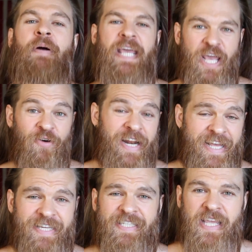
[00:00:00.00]
but here it
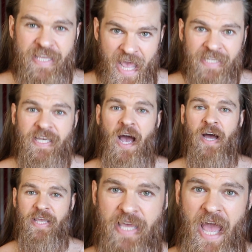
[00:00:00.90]
is yet
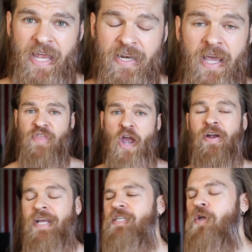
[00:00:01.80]
again. There
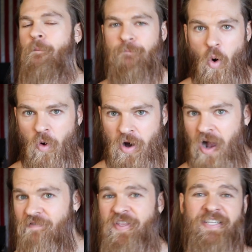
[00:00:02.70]
is more
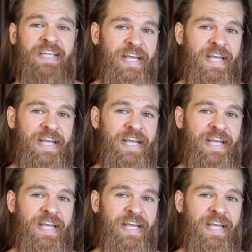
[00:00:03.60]
of this